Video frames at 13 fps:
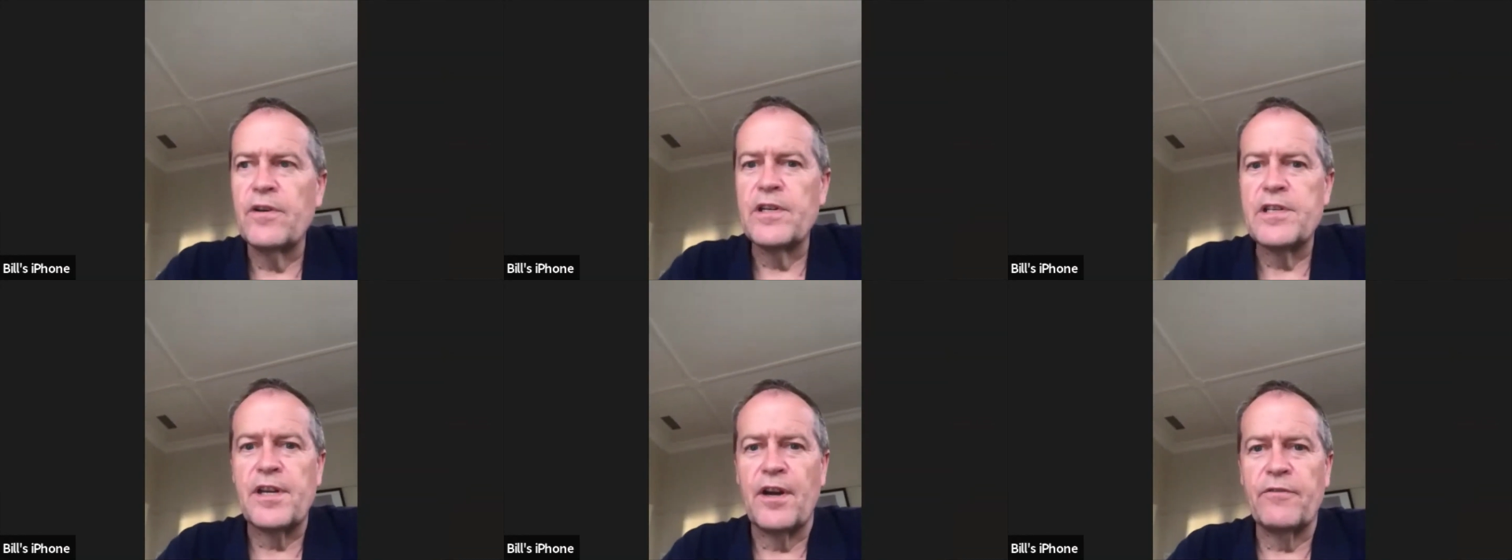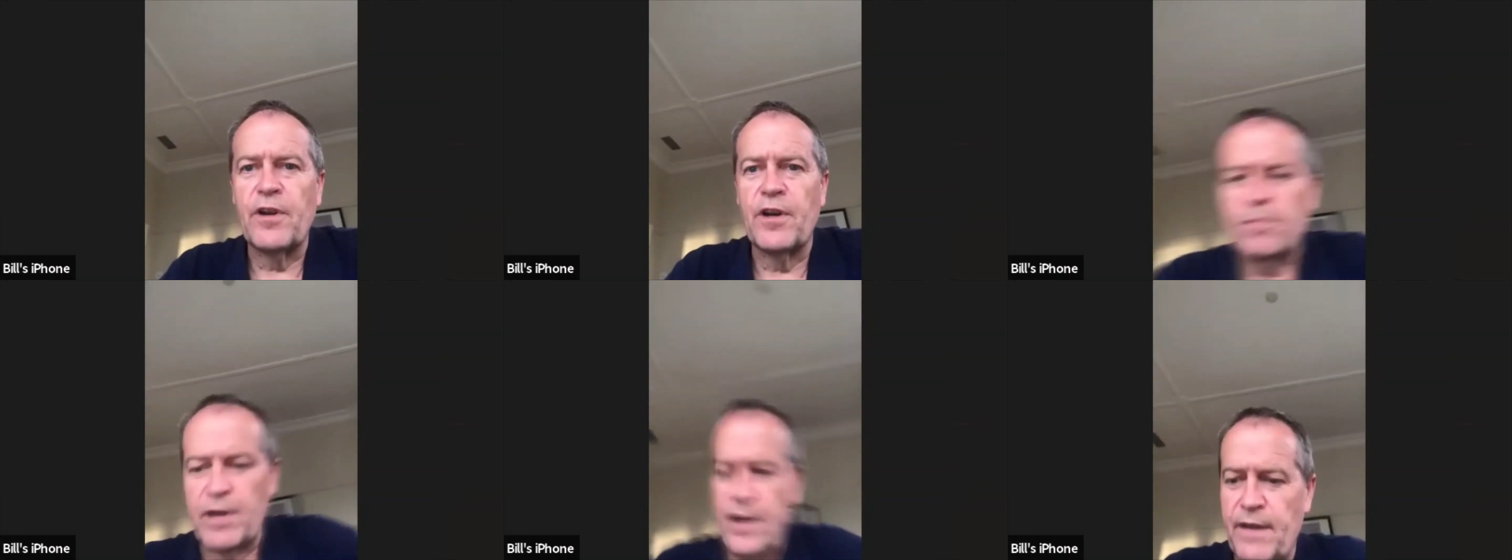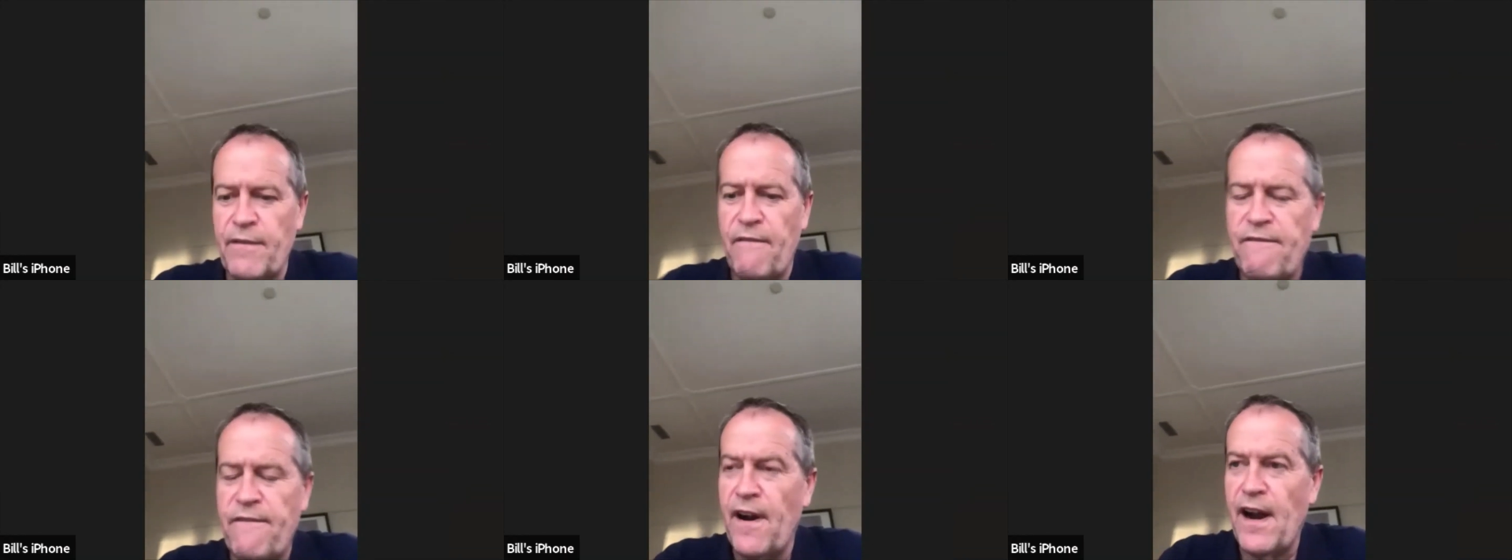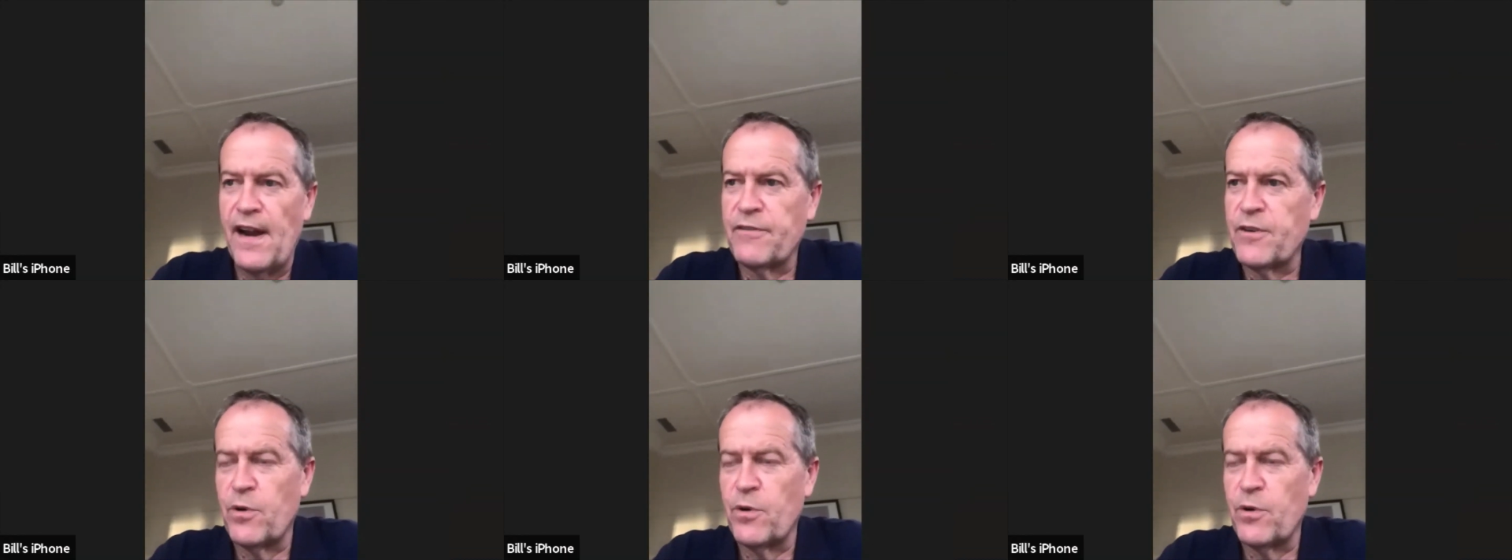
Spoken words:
Listen, I've got about another 5